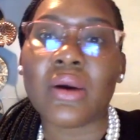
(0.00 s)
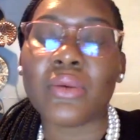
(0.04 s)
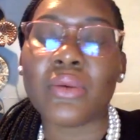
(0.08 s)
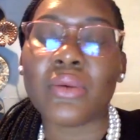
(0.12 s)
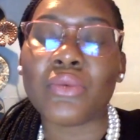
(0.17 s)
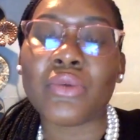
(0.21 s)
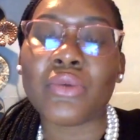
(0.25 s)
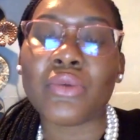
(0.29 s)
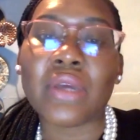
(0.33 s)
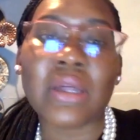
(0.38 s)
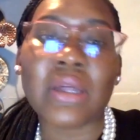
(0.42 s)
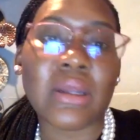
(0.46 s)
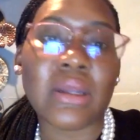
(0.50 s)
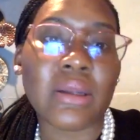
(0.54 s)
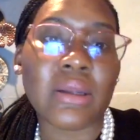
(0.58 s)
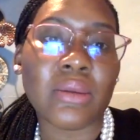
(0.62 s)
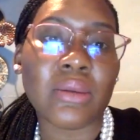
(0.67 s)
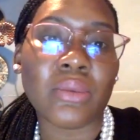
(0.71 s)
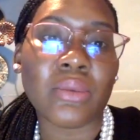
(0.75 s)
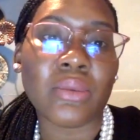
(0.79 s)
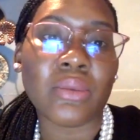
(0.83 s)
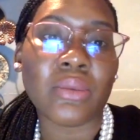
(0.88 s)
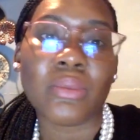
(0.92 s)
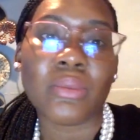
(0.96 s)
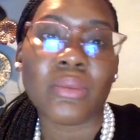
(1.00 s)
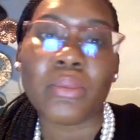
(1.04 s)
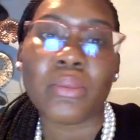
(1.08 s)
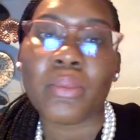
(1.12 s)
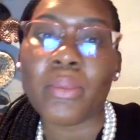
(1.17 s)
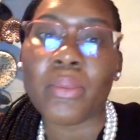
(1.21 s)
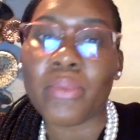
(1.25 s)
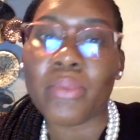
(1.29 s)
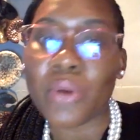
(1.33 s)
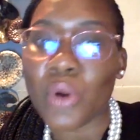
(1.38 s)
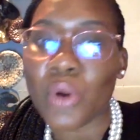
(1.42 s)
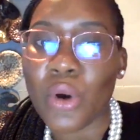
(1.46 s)
real
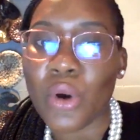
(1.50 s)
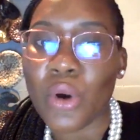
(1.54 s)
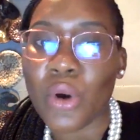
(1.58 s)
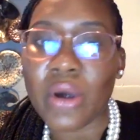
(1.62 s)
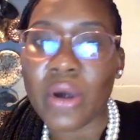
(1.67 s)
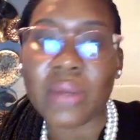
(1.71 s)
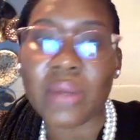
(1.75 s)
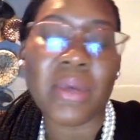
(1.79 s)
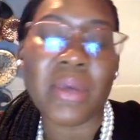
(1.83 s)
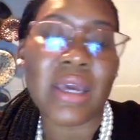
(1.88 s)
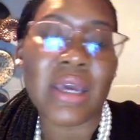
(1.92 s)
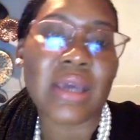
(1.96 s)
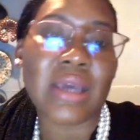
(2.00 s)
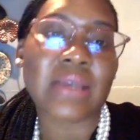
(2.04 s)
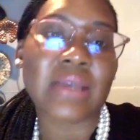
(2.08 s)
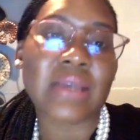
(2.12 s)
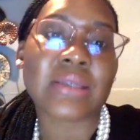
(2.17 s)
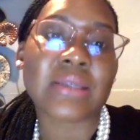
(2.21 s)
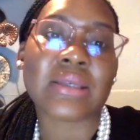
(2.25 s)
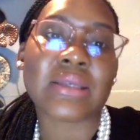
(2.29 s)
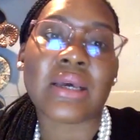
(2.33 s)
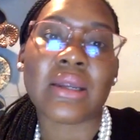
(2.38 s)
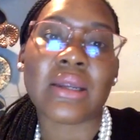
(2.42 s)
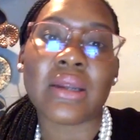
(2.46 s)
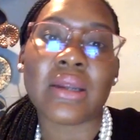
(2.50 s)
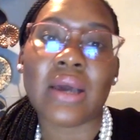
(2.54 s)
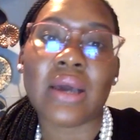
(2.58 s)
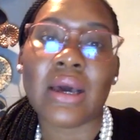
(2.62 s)
broad base and